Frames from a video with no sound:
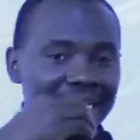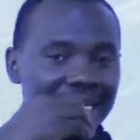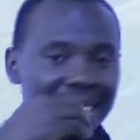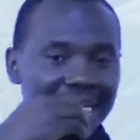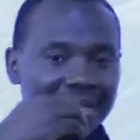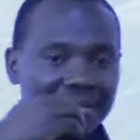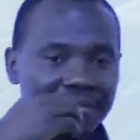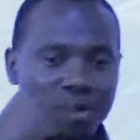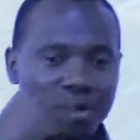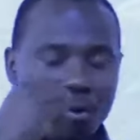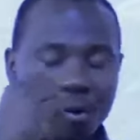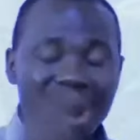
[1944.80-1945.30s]

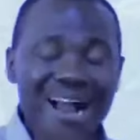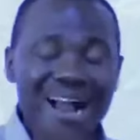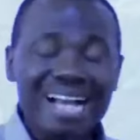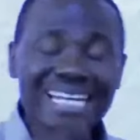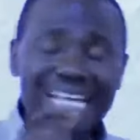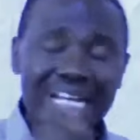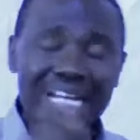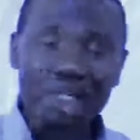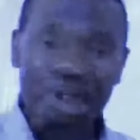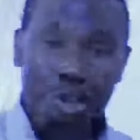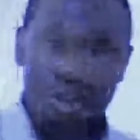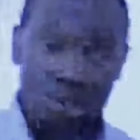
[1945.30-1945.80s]
The world
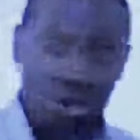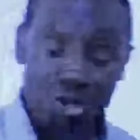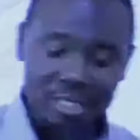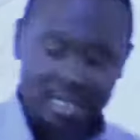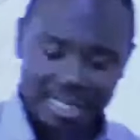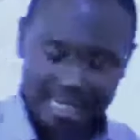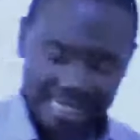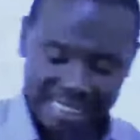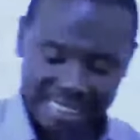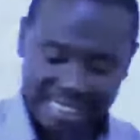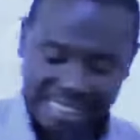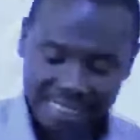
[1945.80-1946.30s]
has taught
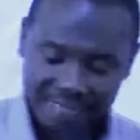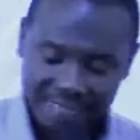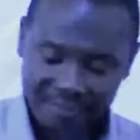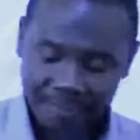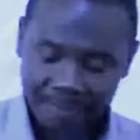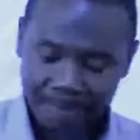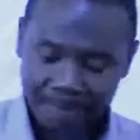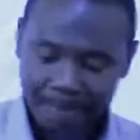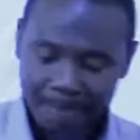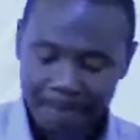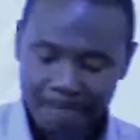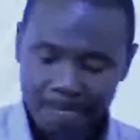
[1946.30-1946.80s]

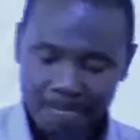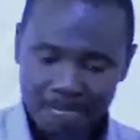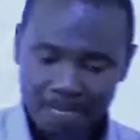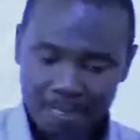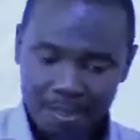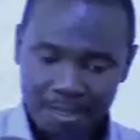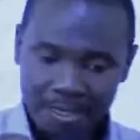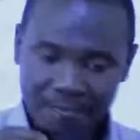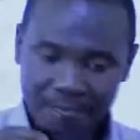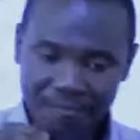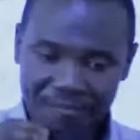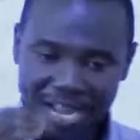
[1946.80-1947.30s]
us
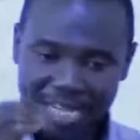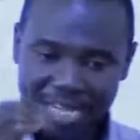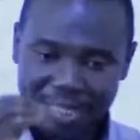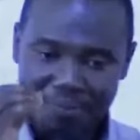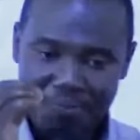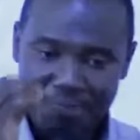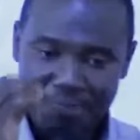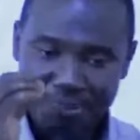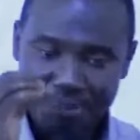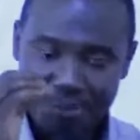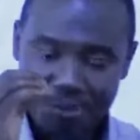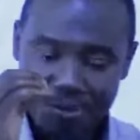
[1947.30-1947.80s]

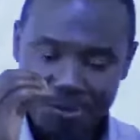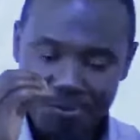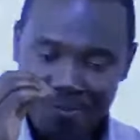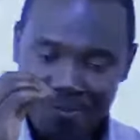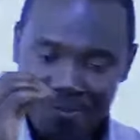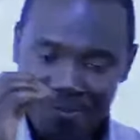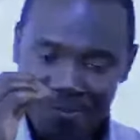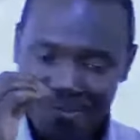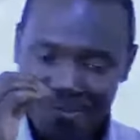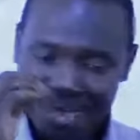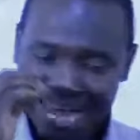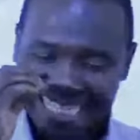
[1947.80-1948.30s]

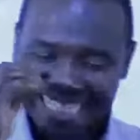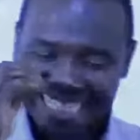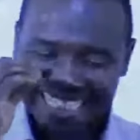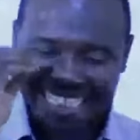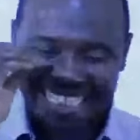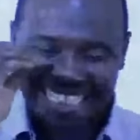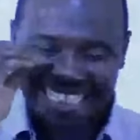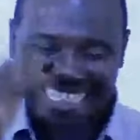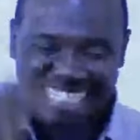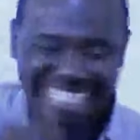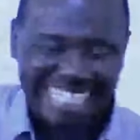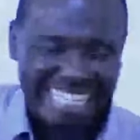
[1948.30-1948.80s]
that
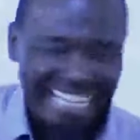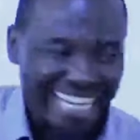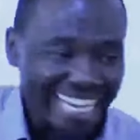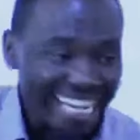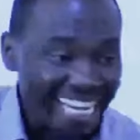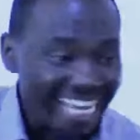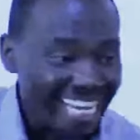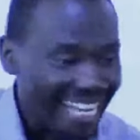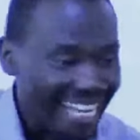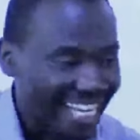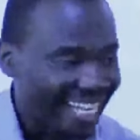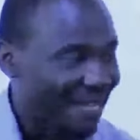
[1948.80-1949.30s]

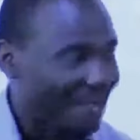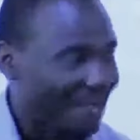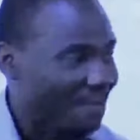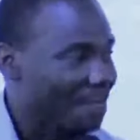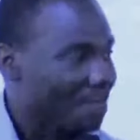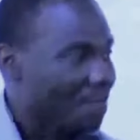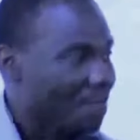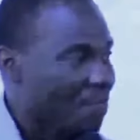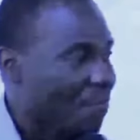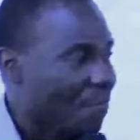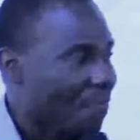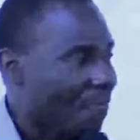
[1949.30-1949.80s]
seeing
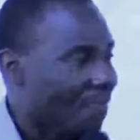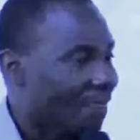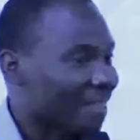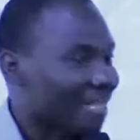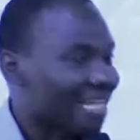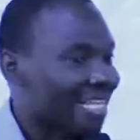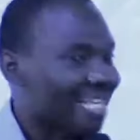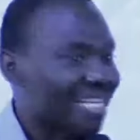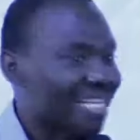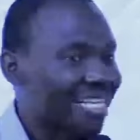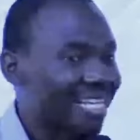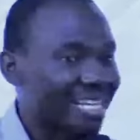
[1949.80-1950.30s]

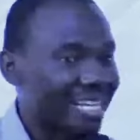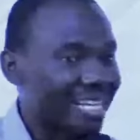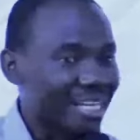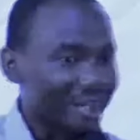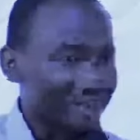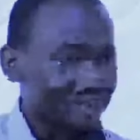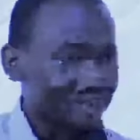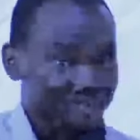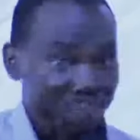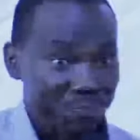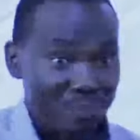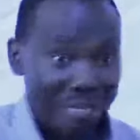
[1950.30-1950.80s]

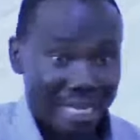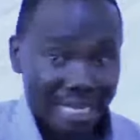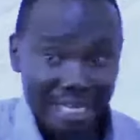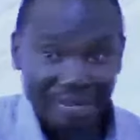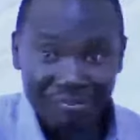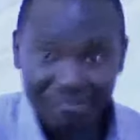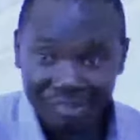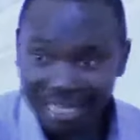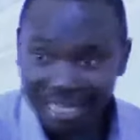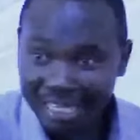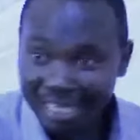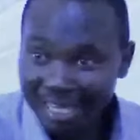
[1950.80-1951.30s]
is
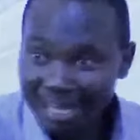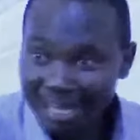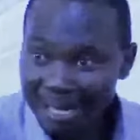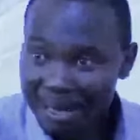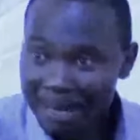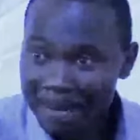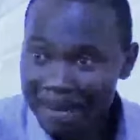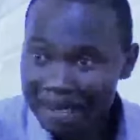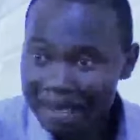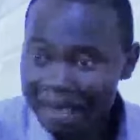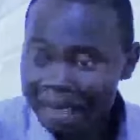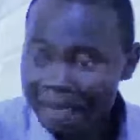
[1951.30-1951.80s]
believing.
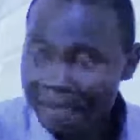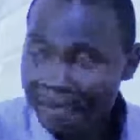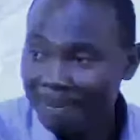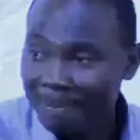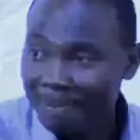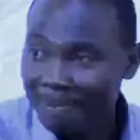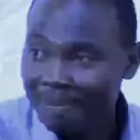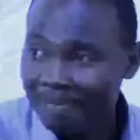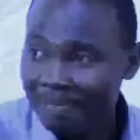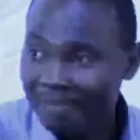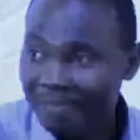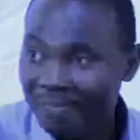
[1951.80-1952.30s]

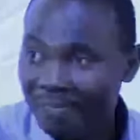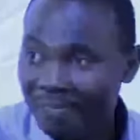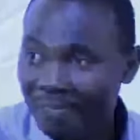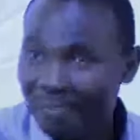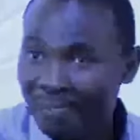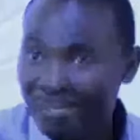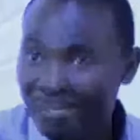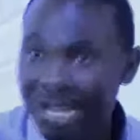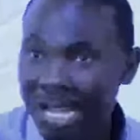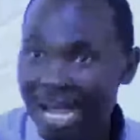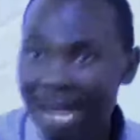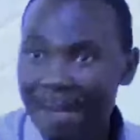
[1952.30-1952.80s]

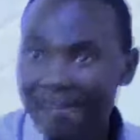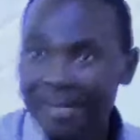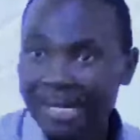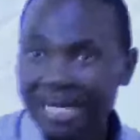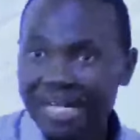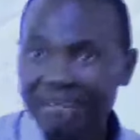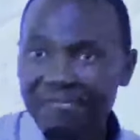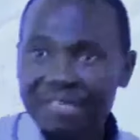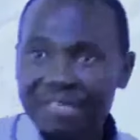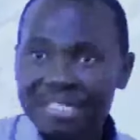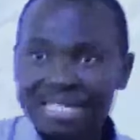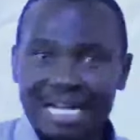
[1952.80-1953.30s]
I
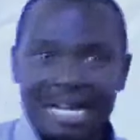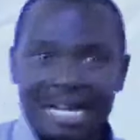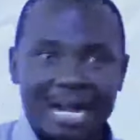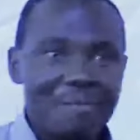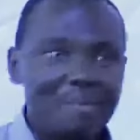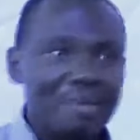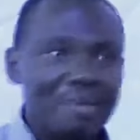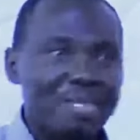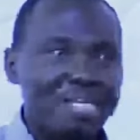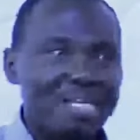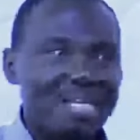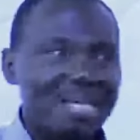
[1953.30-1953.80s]
believe there's a
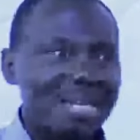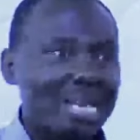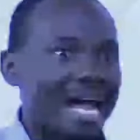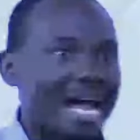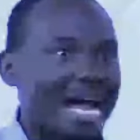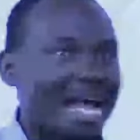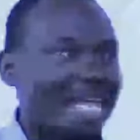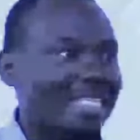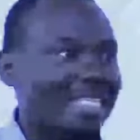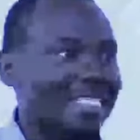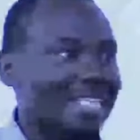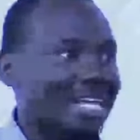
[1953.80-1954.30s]
company that
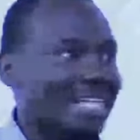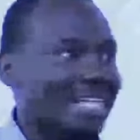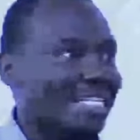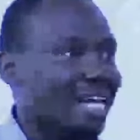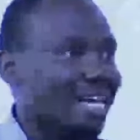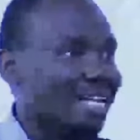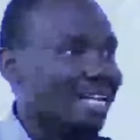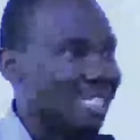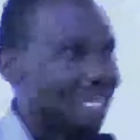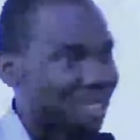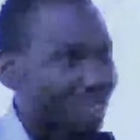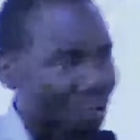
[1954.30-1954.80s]
has that
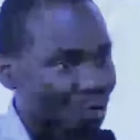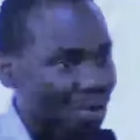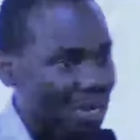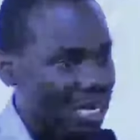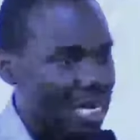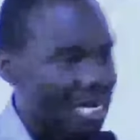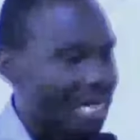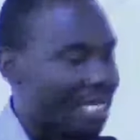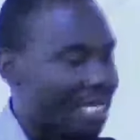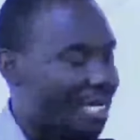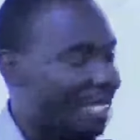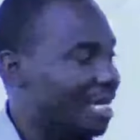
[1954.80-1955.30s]
as a
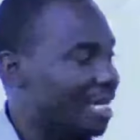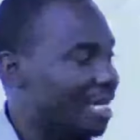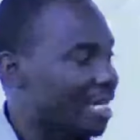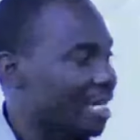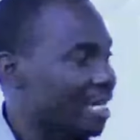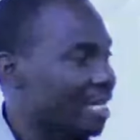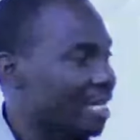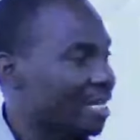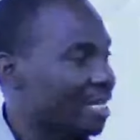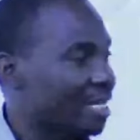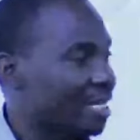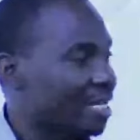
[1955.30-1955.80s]
slogan.
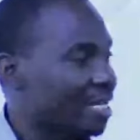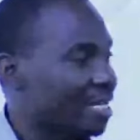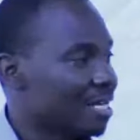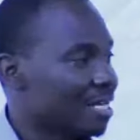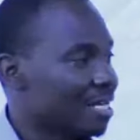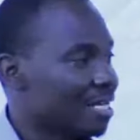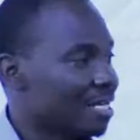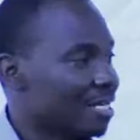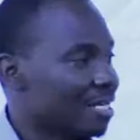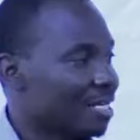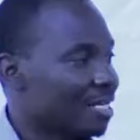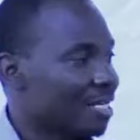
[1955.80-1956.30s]

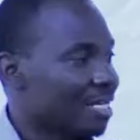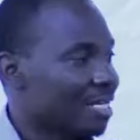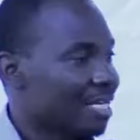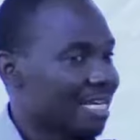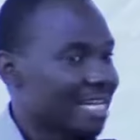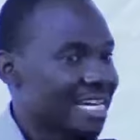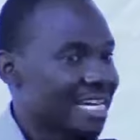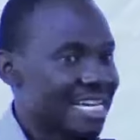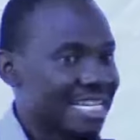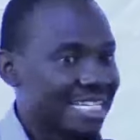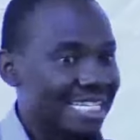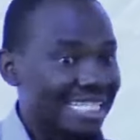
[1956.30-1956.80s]

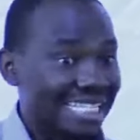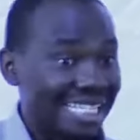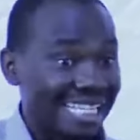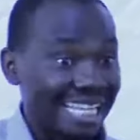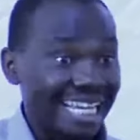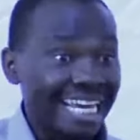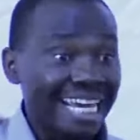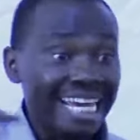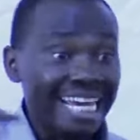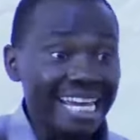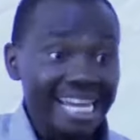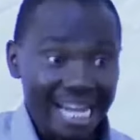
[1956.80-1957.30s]

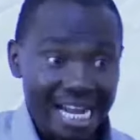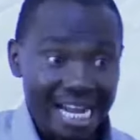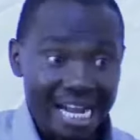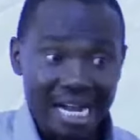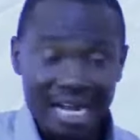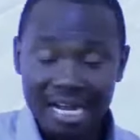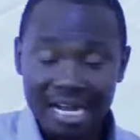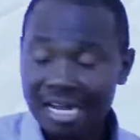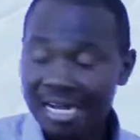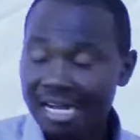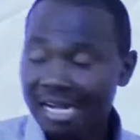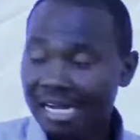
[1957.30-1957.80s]

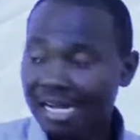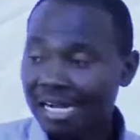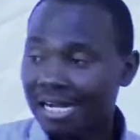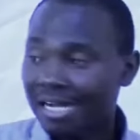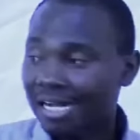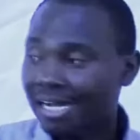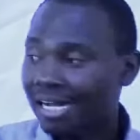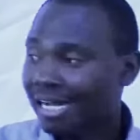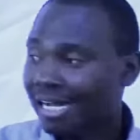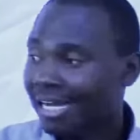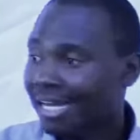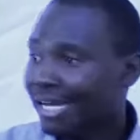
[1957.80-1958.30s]
Seeing
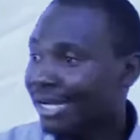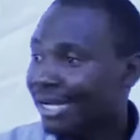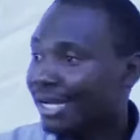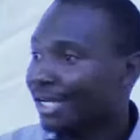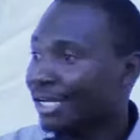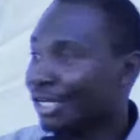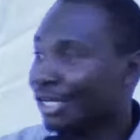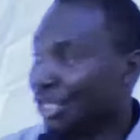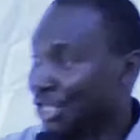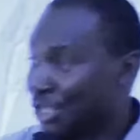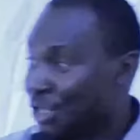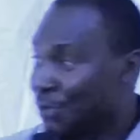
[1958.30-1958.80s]

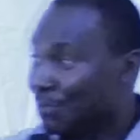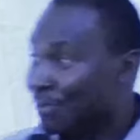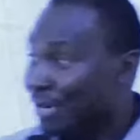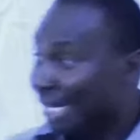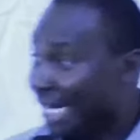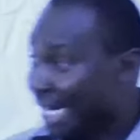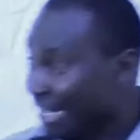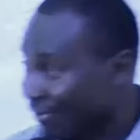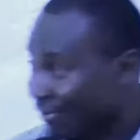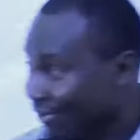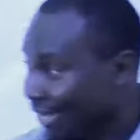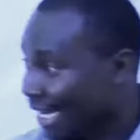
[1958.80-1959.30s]
is
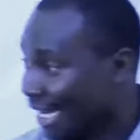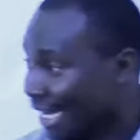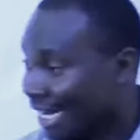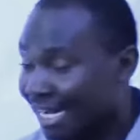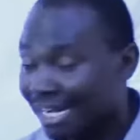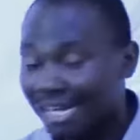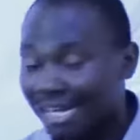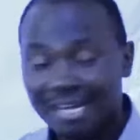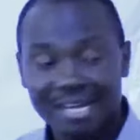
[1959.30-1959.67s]
believing.